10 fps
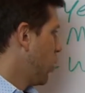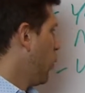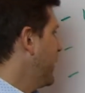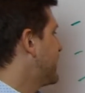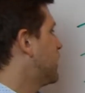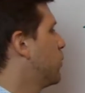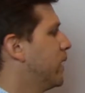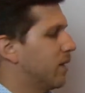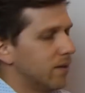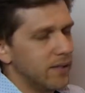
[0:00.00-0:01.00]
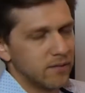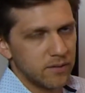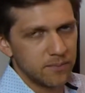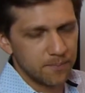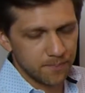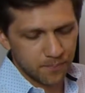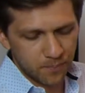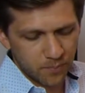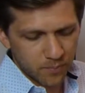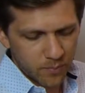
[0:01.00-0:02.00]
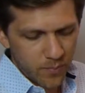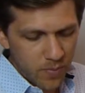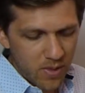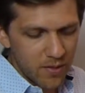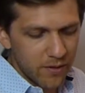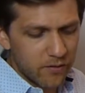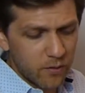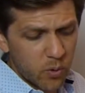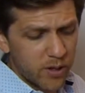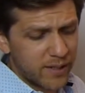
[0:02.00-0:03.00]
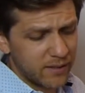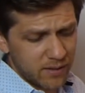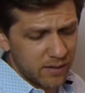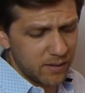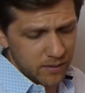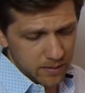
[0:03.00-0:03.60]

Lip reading: Week-to-week lease. This is where it gets,